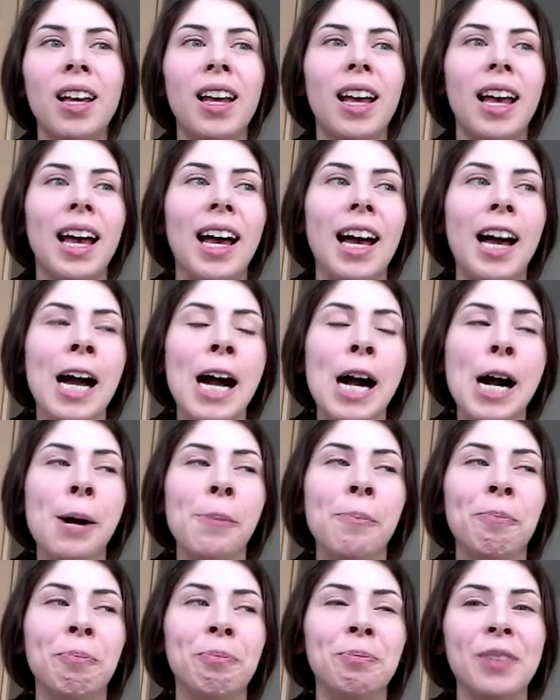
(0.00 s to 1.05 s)

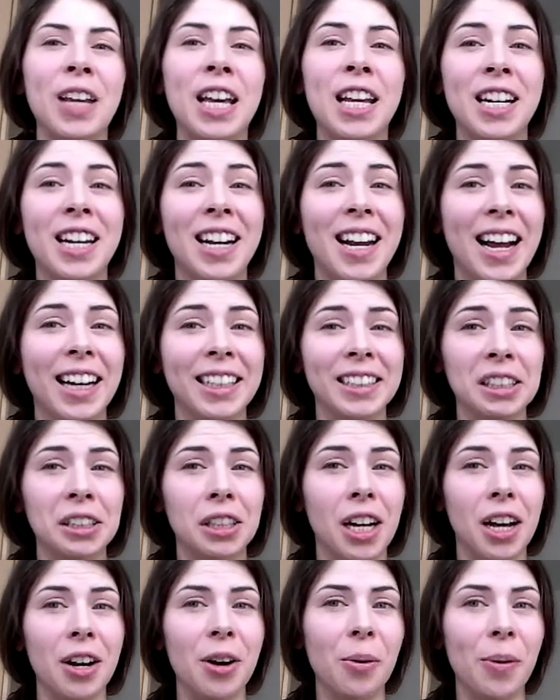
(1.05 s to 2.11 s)
And it hasn't
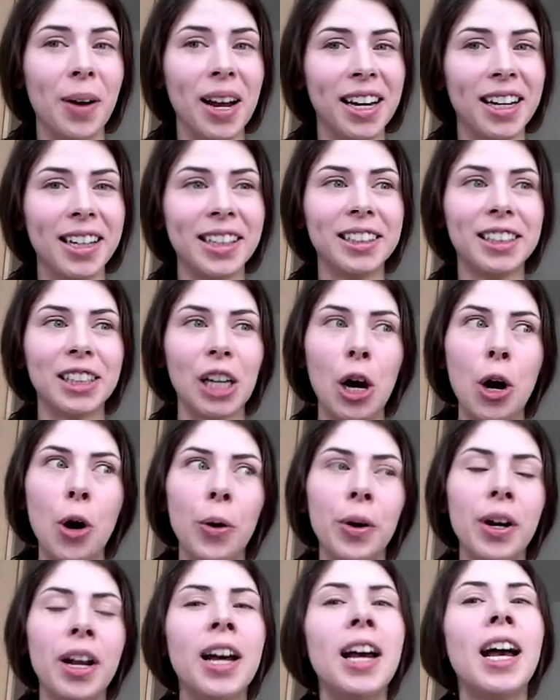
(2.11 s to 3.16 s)
gone away on its
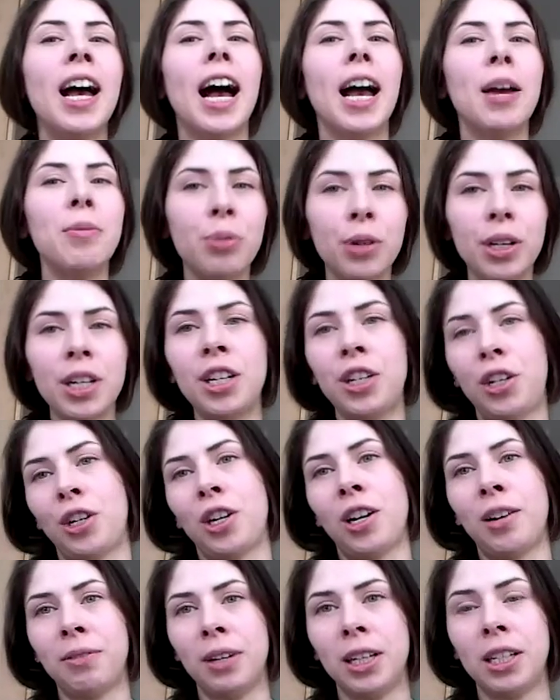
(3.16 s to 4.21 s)
own. I'm pretty
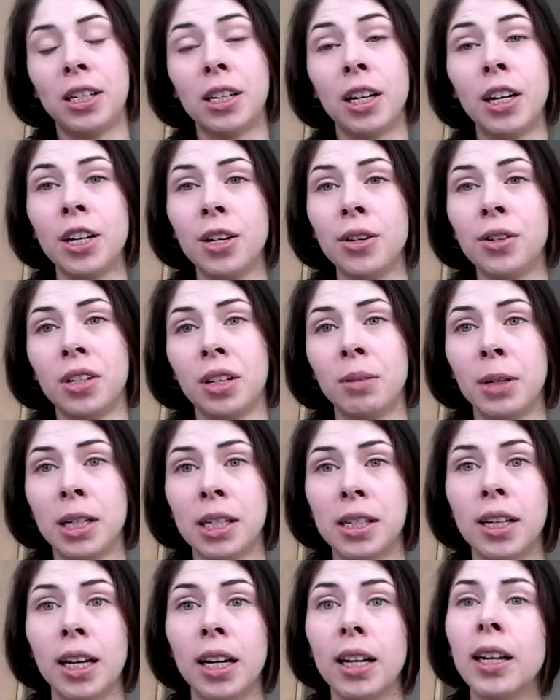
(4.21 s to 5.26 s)
sure if I start using my
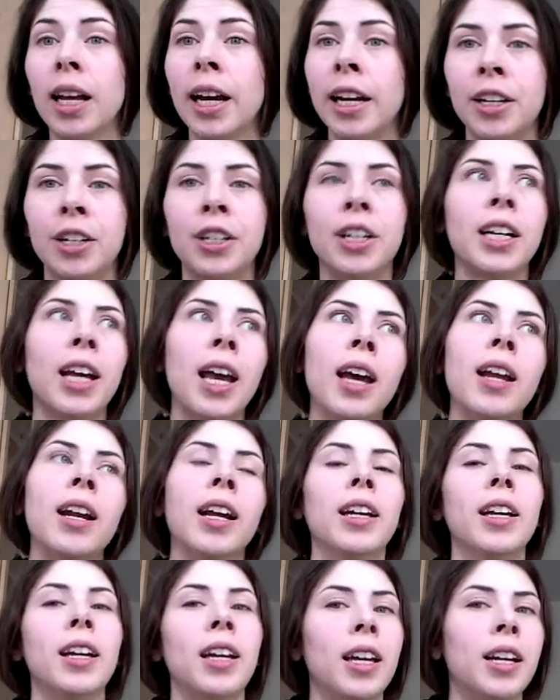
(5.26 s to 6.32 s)
skin lightener again, I
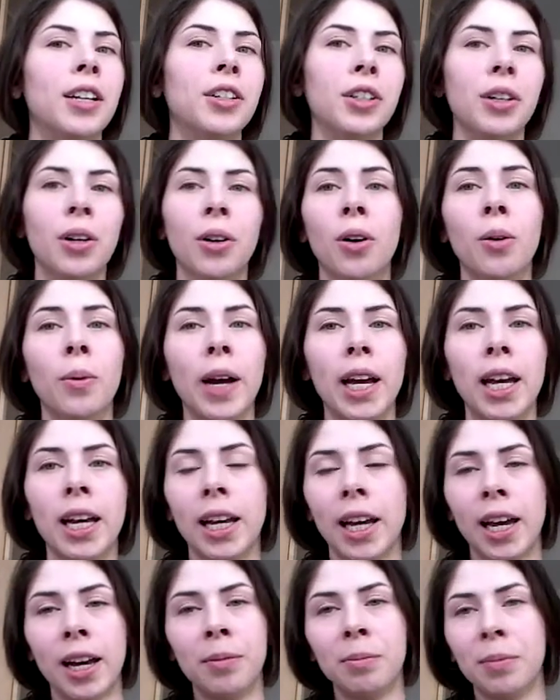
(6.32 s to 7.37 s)
can get it to go away
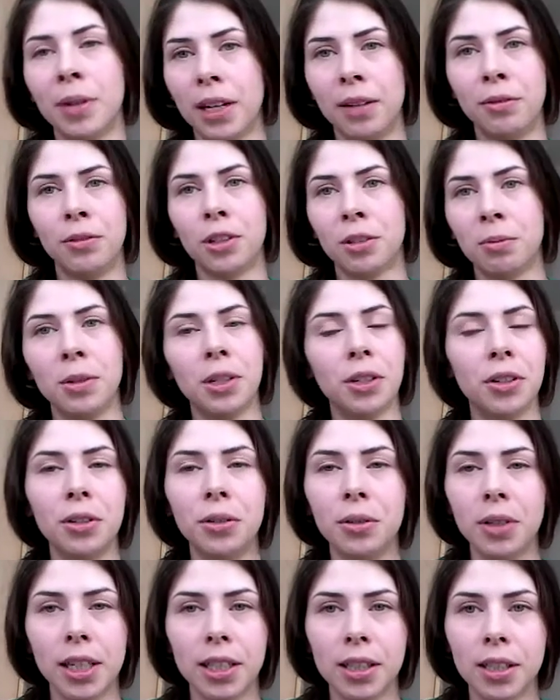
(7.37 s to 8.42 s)
again, but I've just been too
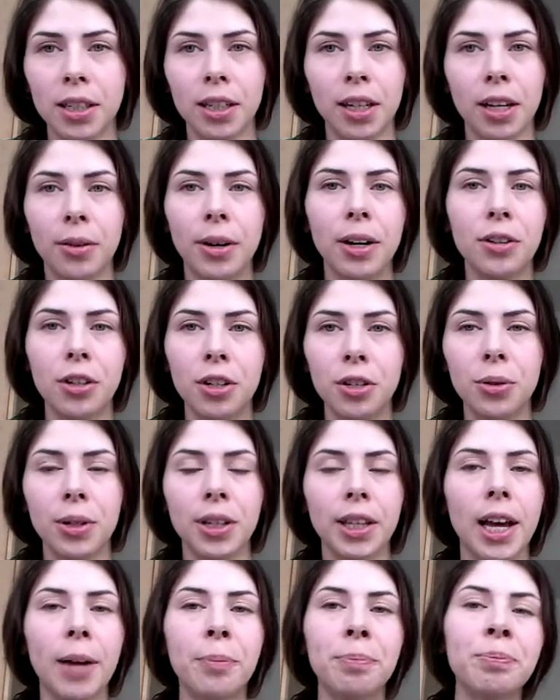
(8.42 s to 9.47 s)
lazy to get around to doing
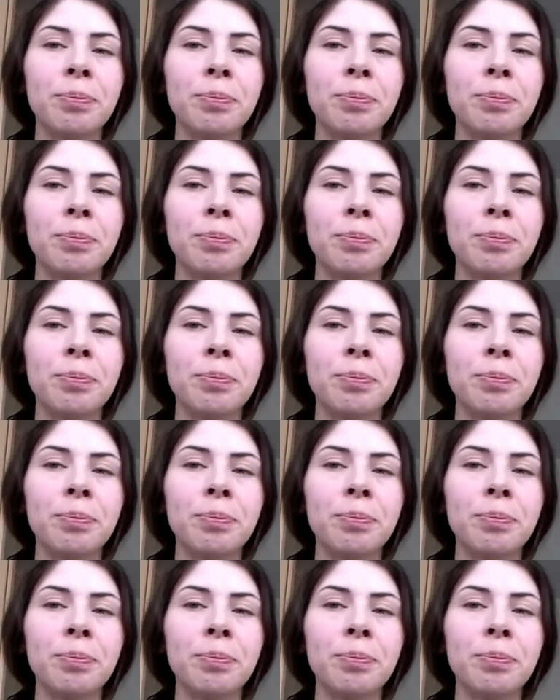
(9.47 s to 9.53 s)
that.